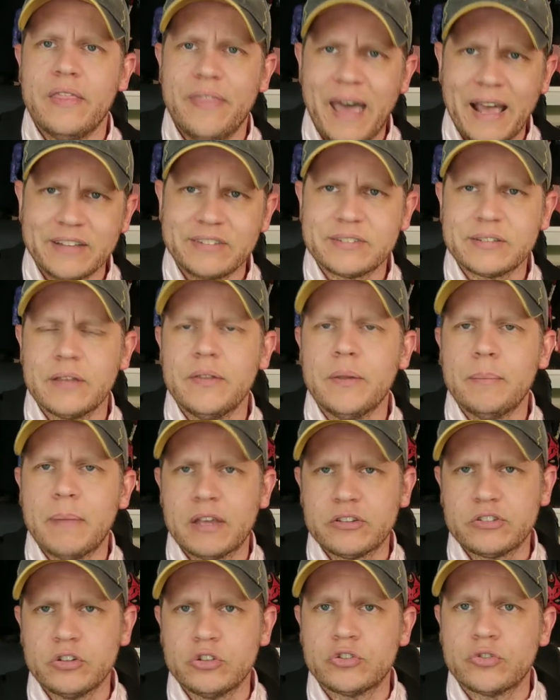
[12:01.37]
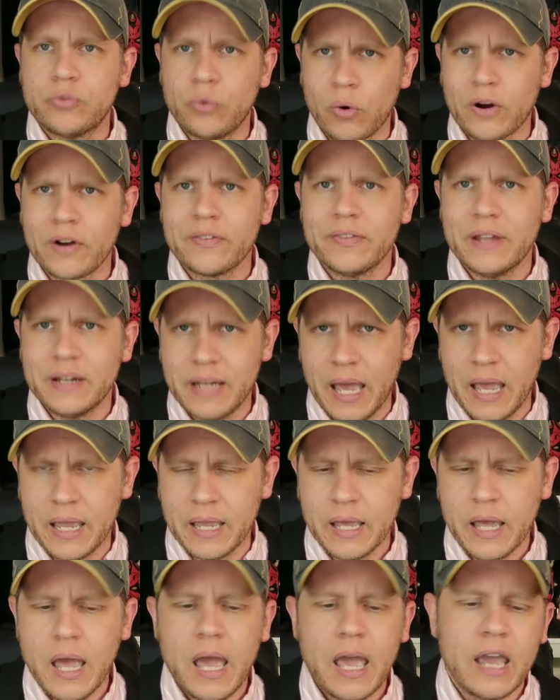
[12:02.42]
That's the message for the
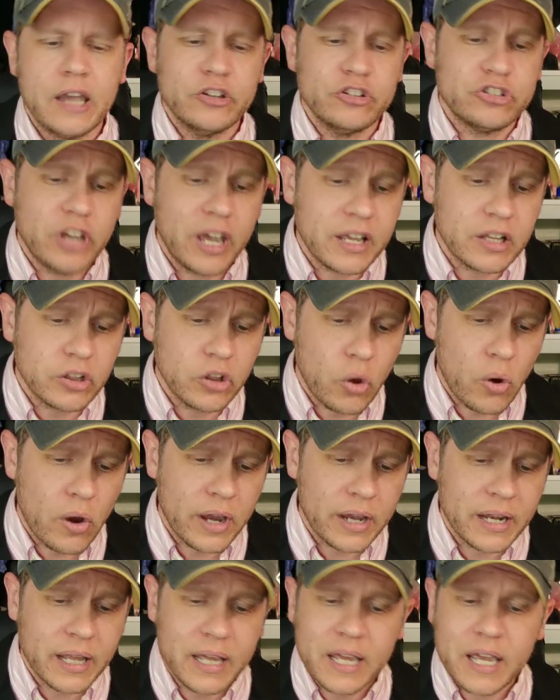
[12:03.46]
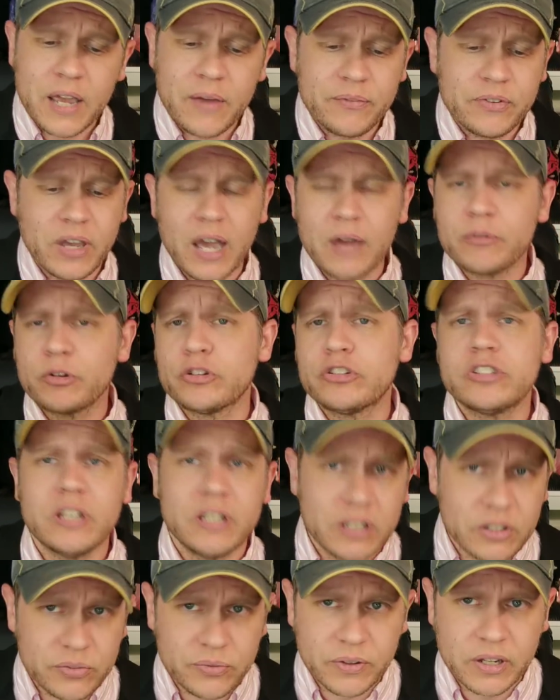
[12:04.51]
day. And Jake Lloyd, if you ever
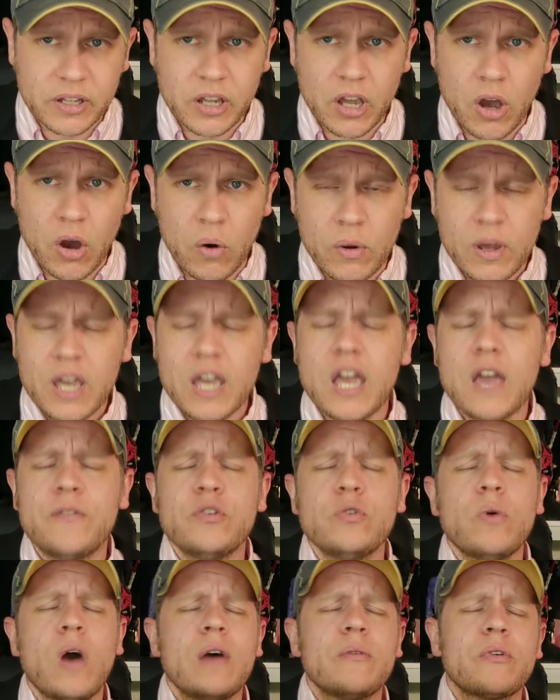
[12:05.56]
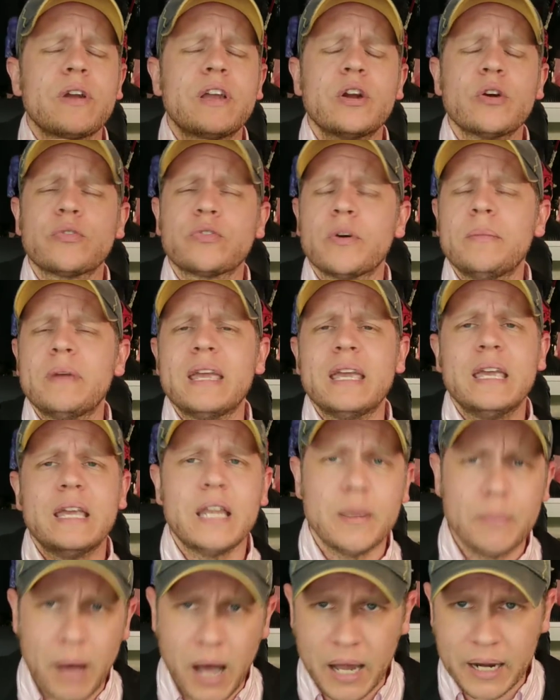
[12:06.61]
see this video, if you ever hear from
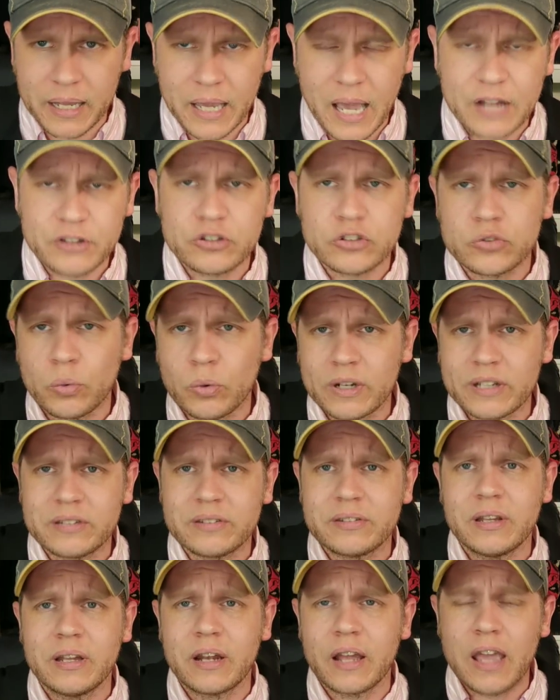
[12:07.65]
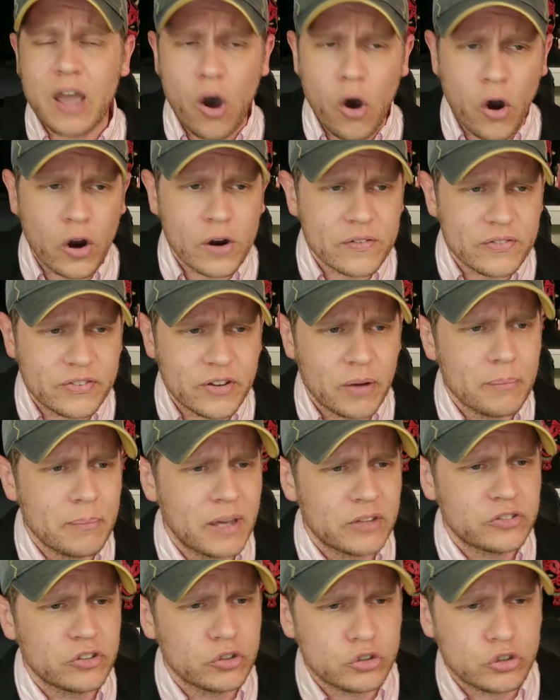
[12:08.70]
anybody, I just want to send a heartfelt
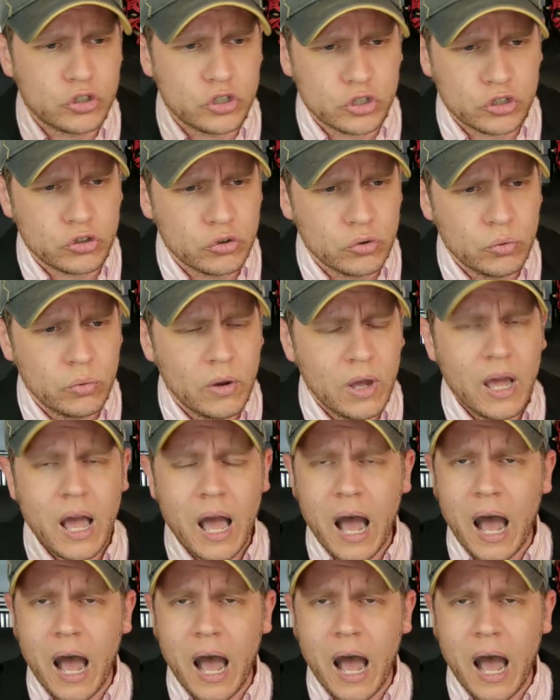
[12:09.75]
message to you.